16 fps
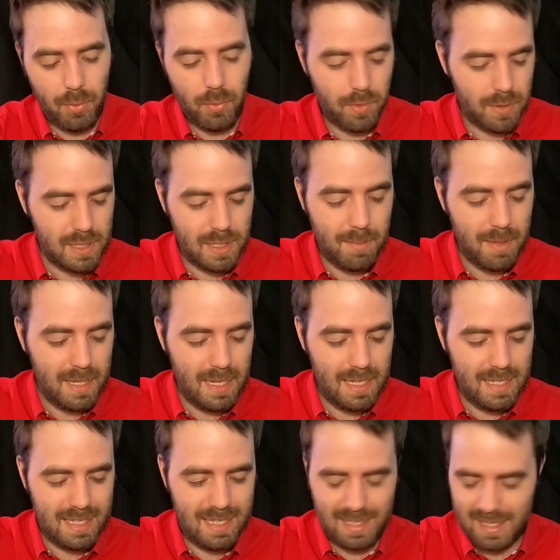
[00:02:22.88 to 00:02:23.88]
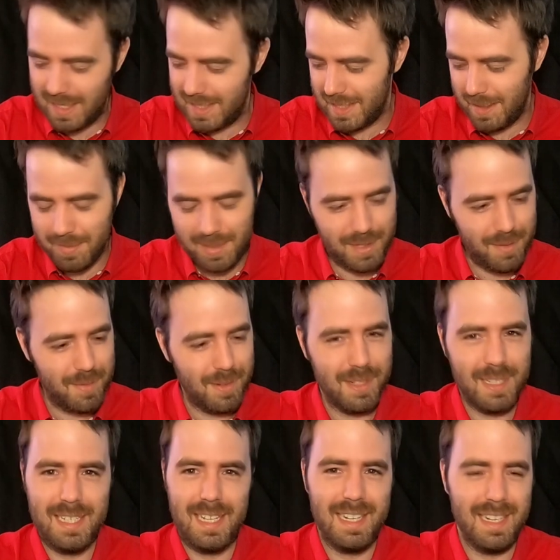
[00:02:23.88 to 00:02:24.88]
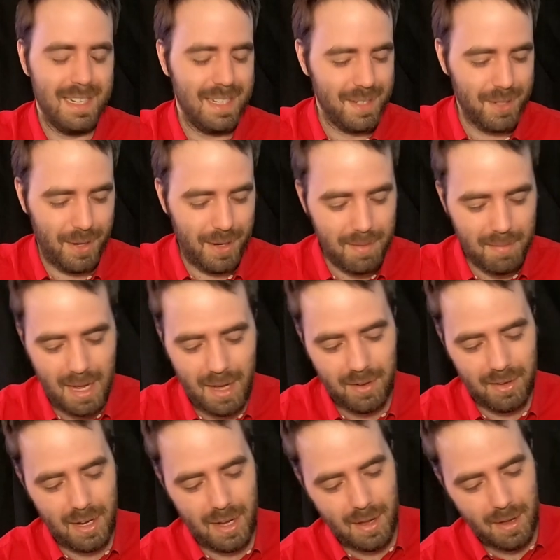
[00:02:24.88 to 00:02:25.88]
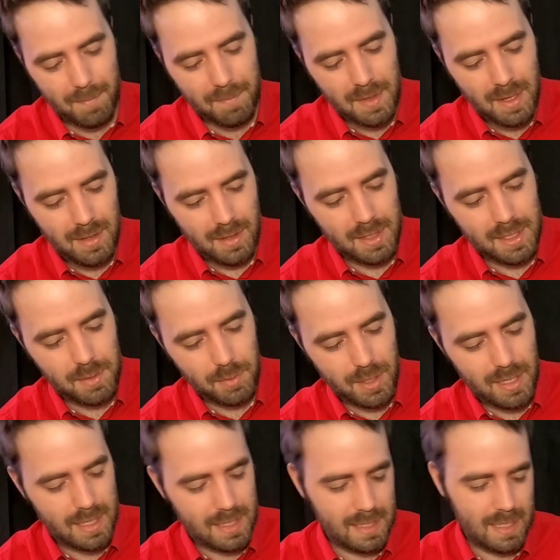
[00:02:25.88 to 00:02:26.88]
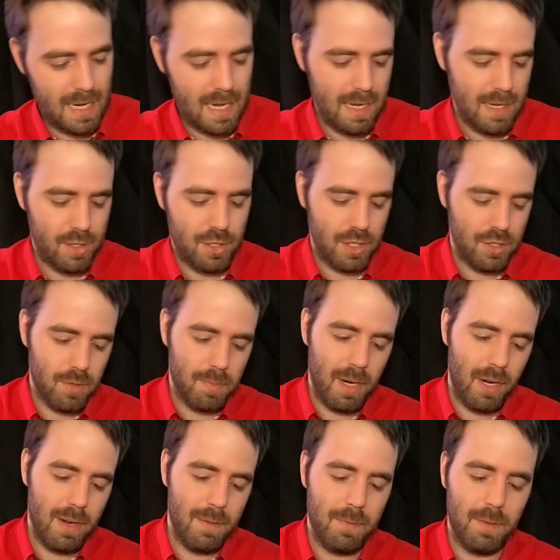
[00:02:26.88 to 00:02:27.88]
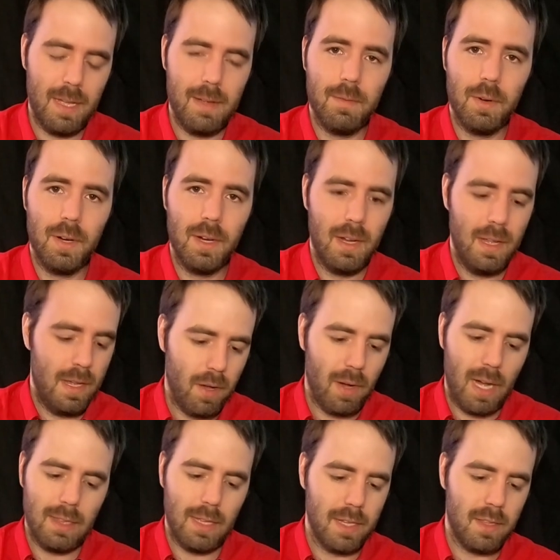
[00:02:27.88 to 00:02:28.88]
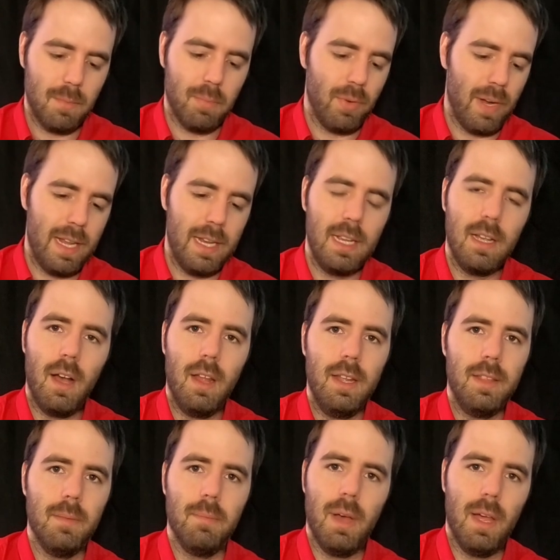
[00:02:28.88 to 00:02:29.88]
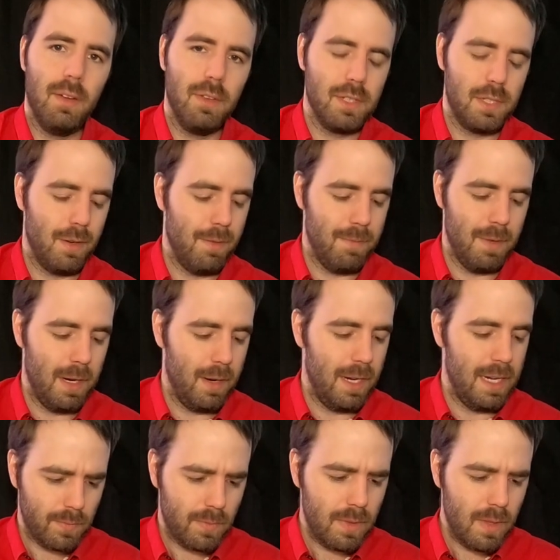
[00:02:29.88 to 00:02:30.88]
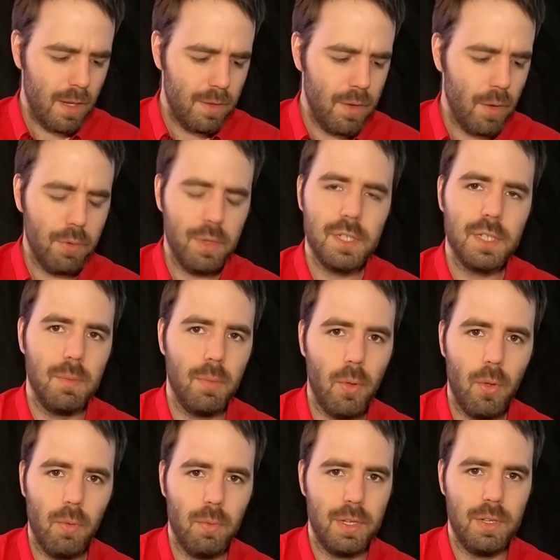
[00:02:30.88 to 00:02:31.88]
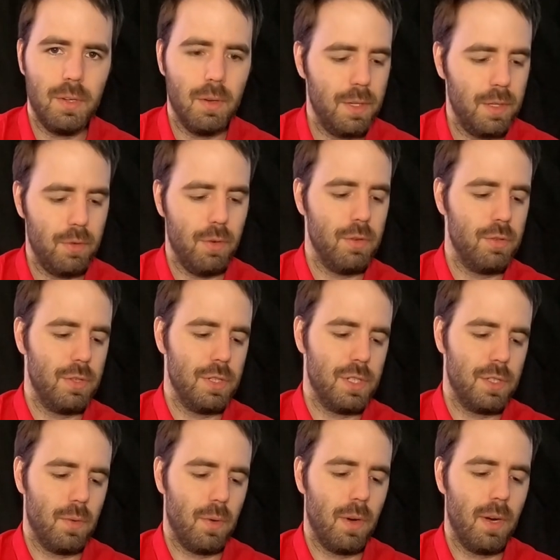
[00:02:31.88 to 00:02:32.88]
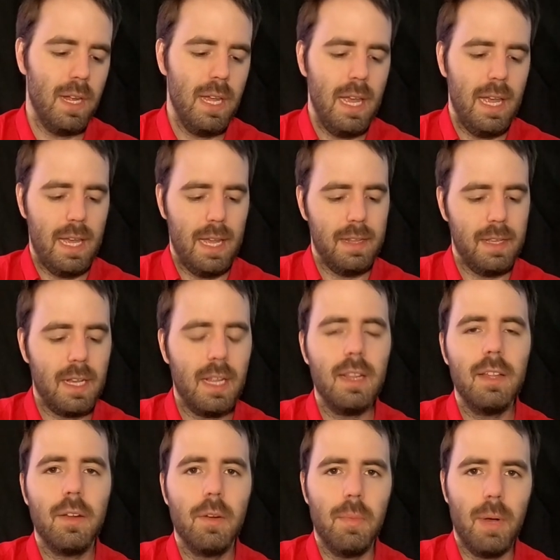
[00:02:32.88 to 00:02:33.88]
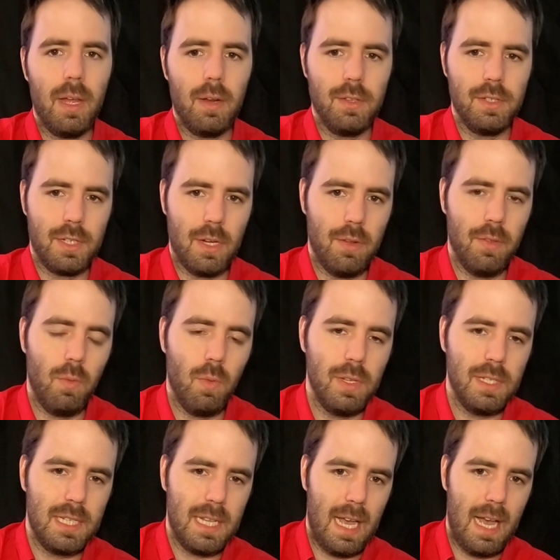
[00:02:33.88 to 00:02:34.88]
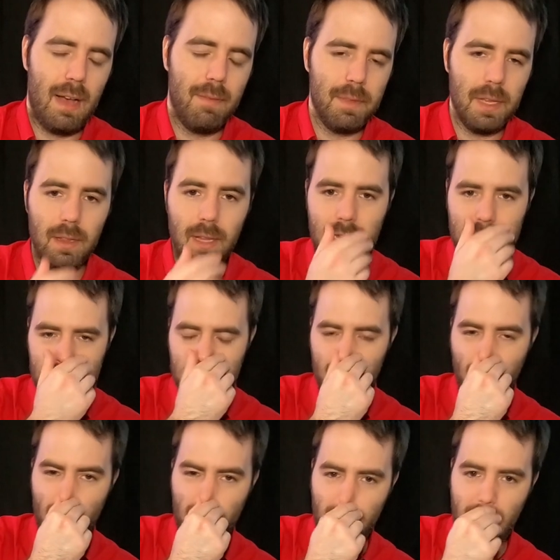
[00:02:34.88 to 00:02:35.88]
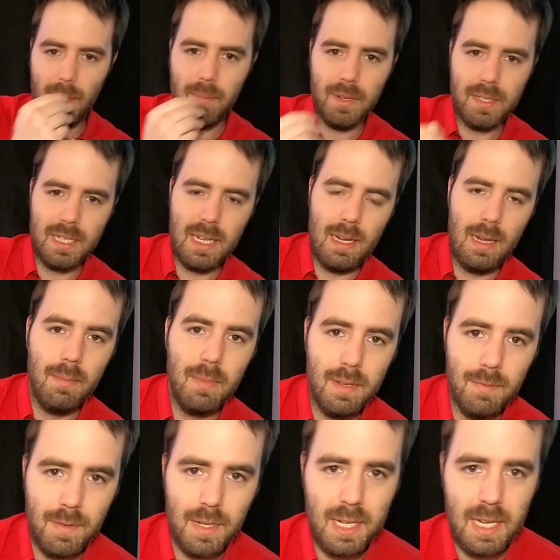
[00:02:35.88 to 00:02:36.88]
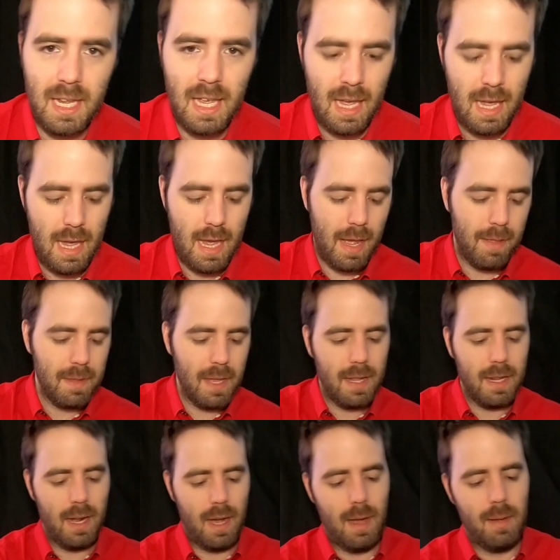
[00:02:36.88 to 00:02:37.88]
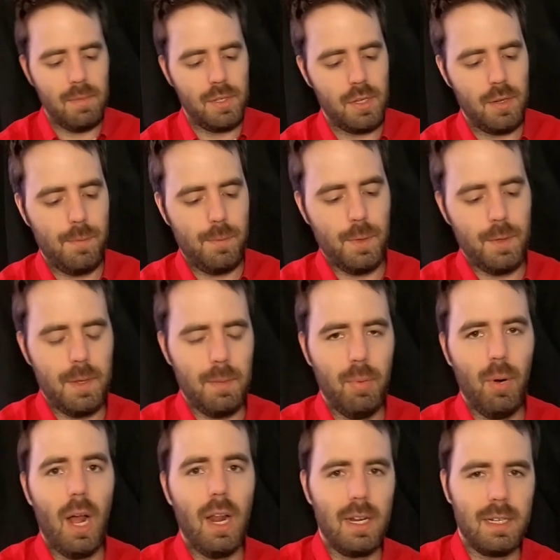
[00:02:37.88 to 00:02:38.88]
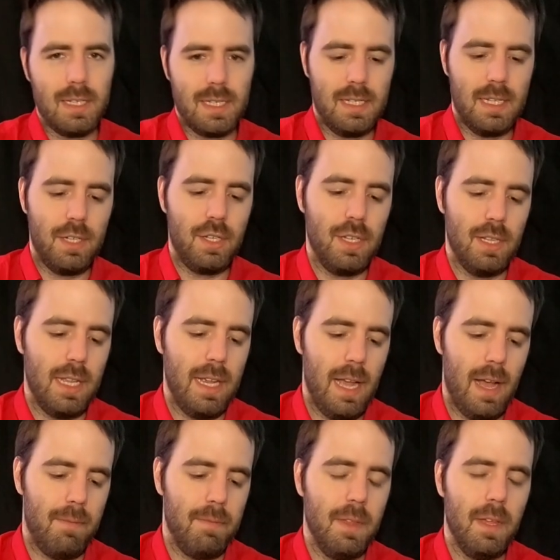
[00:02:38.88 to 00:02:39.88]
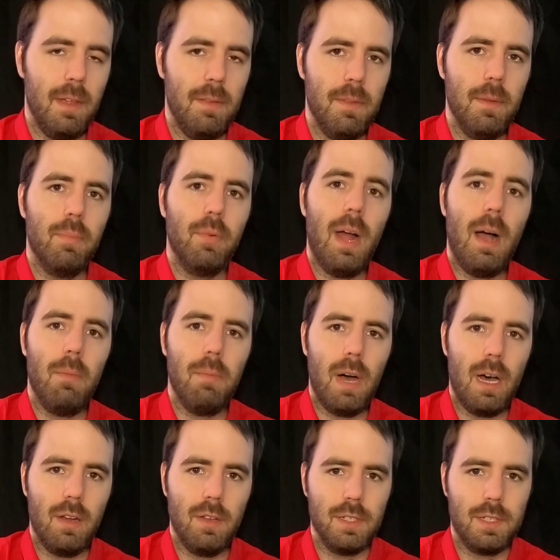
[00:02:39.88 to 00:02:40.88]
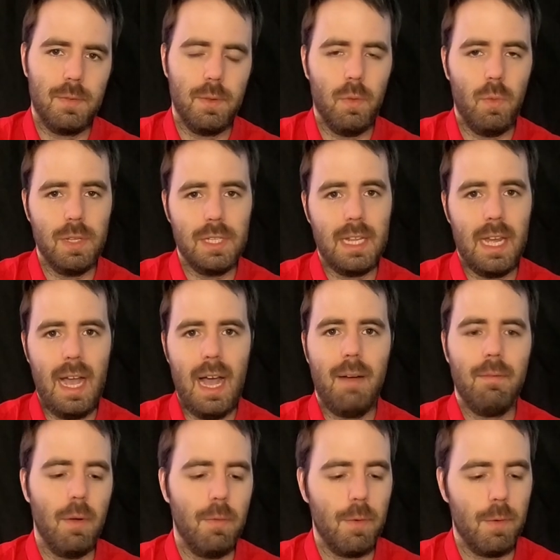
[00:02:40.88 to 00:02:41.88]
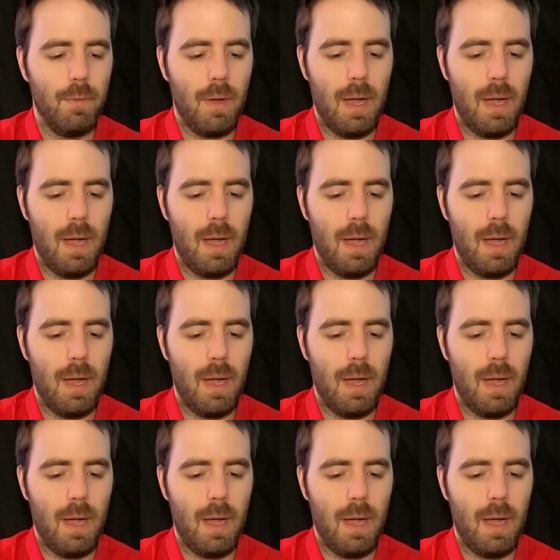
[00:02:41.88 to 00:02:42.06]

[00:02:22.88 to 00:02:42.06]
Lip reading: pour some of these because I'm super excited to try them out. This one is a gingerberry flavor. I like the branding on it. The bottles are very noticeable when you go in the grocery store, and the clear bottles are the ones that have the less than 0.5% ABV. And then I'm sure for the product distinction, they have the brown bottles for the ones that have over